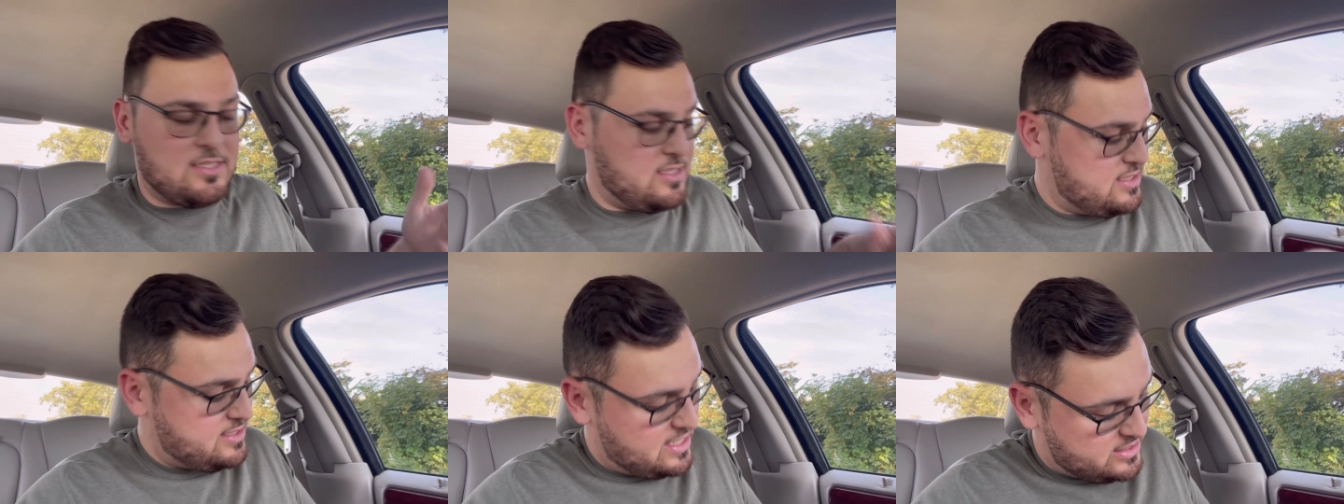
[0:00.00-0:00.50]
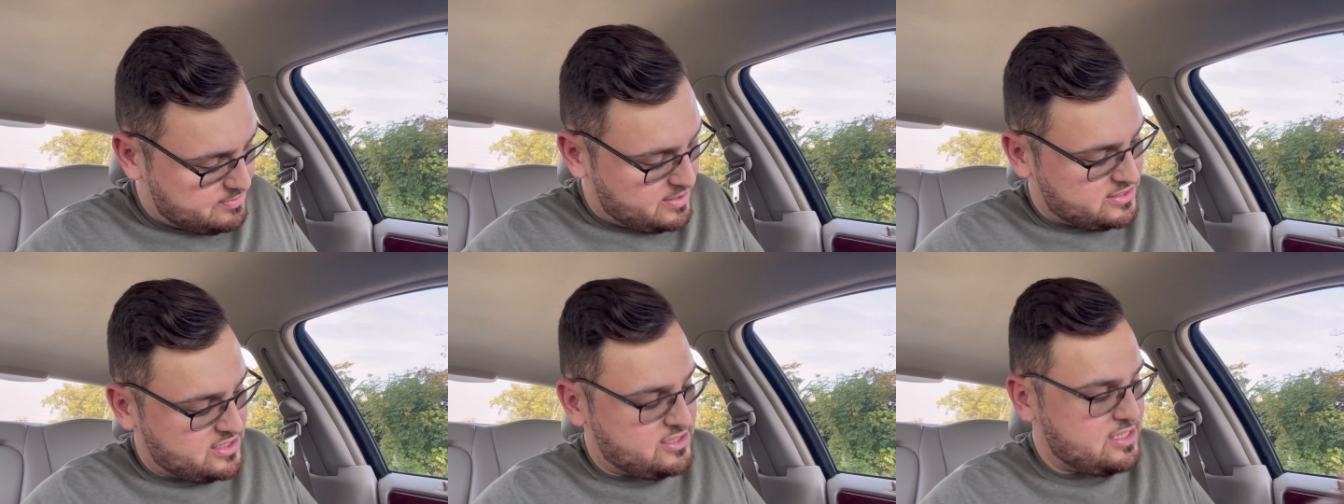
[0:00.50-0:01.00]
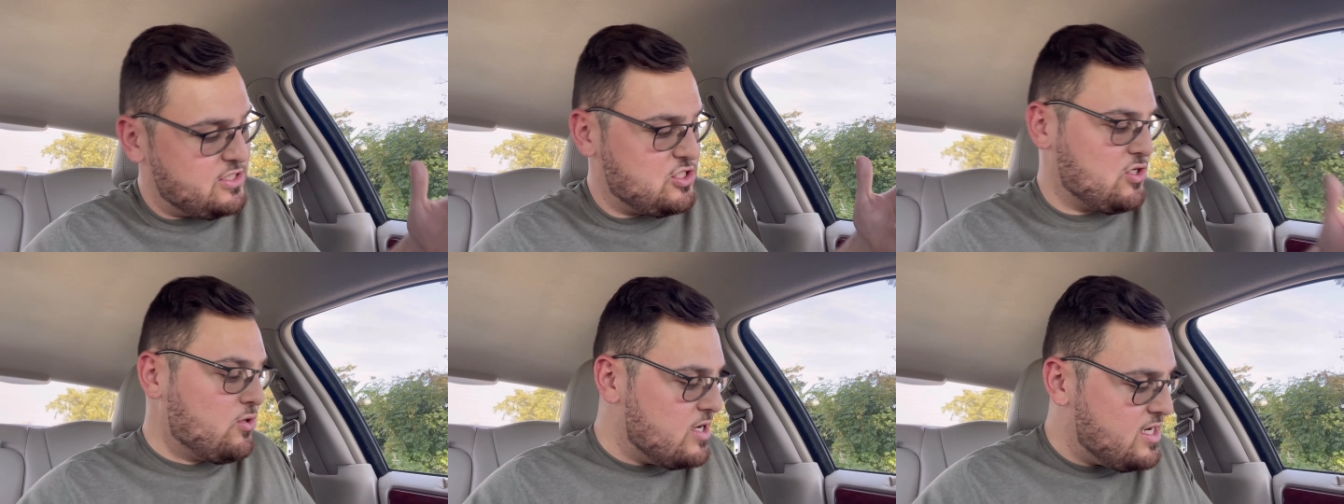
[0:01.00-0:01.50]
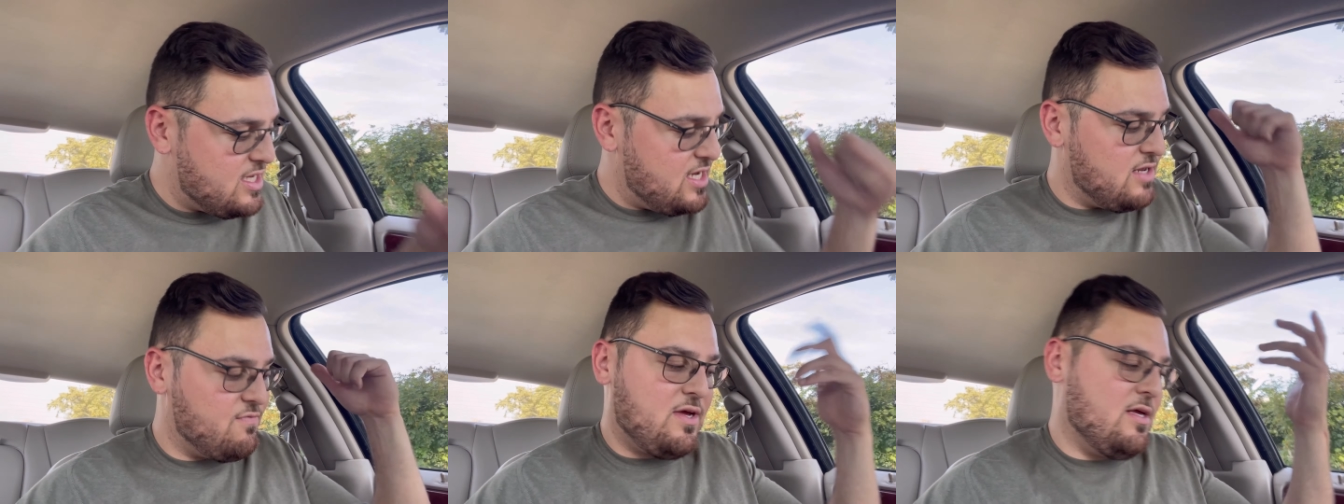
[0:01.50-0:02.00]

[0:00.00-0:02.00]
a sense, because it's creaking.